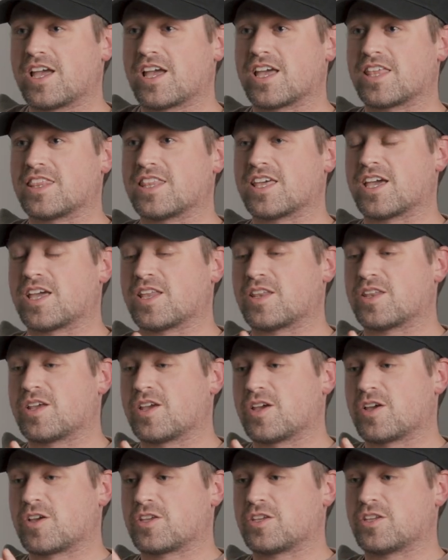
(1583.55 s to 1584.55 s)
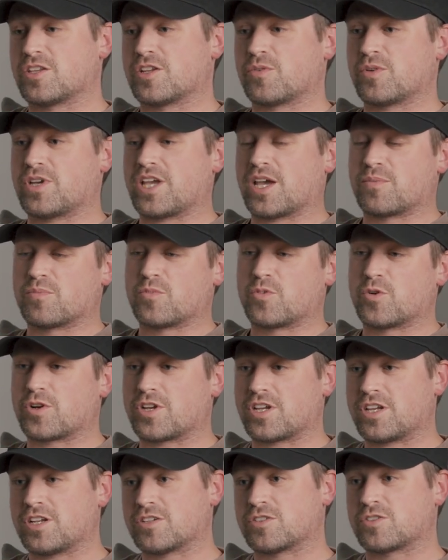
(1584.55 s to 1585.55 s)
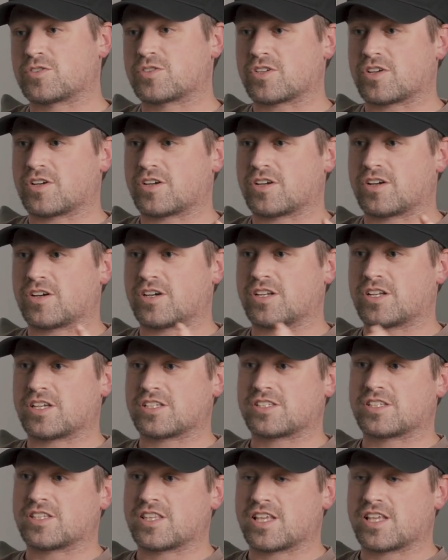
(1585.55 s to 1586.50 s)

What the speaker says: And then we had more ears on us,